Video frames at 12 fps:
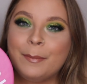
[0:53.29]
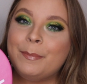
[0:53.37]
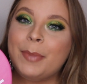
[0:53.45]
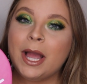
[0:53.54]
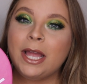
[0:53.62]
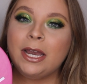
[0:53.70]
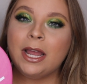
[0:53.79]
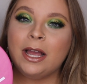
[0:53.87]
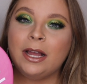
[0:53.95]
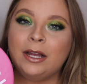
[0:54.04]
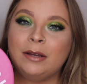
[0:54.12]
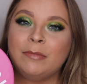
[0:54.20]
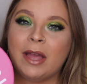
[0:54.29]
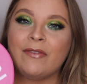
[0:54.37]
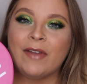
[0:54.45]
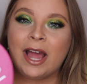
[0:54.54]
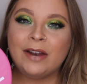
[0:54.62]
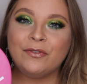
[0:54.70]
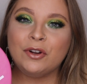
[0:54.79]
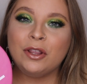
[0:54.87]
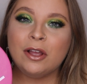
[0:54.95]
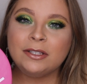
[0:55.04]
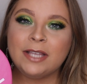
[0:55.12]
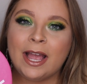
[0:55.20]
but I've had it for a
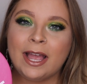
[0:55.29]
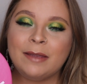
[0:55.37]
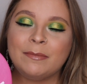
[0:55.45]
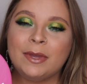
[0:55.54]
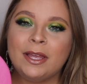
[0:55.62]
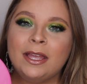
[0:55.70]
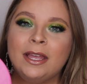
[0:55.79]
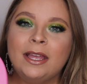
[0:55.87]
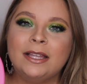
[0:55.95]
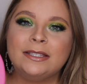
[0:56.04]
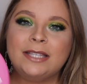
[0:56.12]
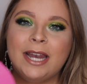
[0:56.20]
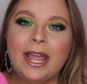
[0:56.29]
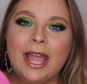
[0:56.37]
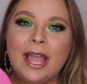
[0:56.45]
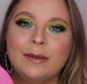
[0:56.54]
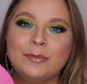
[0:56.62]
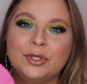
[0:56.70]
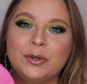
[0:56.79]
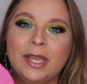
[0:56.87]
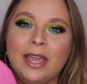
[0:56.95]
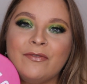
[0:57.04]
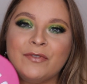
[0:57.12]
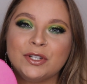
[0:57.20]
long time. Today I am doing
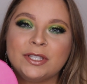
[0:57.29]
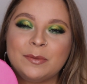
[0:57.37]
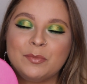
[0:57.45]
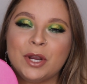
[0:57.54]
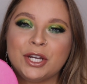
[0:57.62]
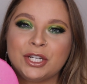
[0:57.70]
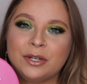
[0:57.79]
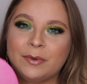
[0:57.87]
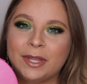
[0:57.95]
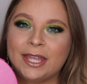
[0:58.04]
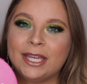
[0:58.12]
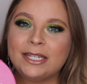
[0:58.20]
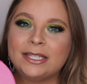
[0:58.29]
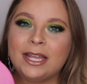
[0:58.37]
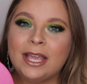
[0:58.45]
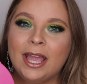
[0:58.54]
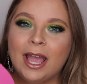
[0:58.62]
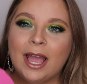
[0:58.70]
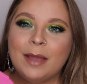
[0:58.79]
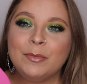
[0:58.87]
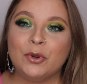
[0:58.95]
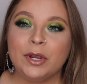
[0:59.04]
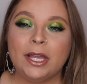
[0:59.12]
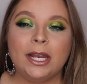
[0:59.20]
a first impression with it. I'm
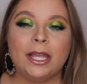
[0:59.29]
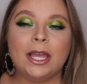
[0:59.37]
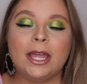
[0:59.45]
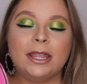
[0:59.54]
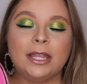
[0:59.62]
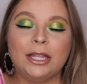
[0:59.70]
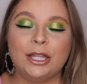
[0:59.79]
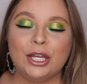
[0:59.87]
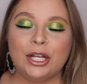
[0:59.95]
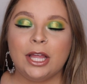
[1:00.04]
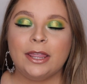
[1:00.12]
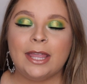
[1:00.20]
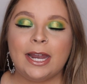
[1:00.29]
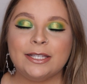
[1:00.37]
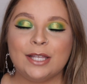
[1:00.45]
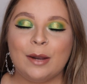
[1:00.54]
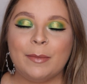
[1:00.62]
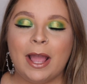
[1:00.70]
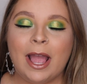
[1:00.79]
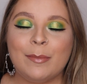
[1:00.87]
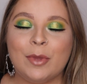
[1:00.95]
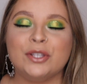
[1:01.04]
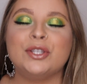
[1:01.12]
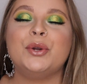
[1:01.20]
creating the look that is on my
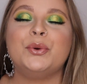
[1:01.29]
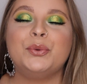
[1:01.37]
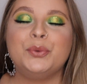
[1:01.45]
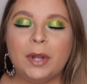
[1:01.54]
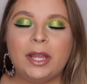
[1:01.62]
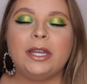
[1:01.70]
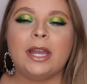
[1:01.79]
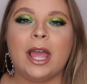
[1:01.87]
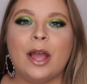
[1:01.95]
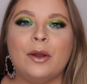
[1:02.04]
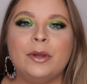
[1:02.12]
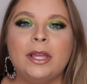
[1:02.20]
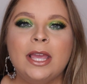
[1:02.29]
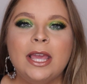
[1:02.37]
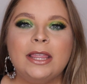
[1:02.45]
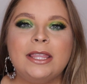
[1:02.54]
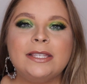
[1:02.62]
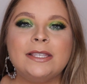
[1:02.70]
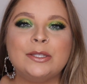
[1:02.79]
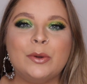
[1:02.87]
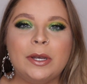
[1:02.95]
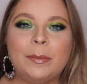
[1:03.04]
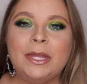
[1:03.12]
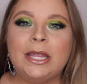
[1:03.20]
eyeballs right now. This is
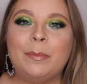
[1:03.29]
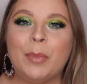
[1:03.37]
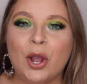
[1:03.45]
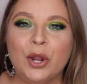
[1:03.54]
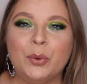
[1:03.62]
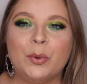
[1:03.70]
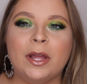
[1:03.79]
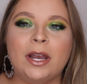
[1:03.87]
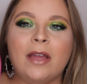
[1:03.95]
going to be the part one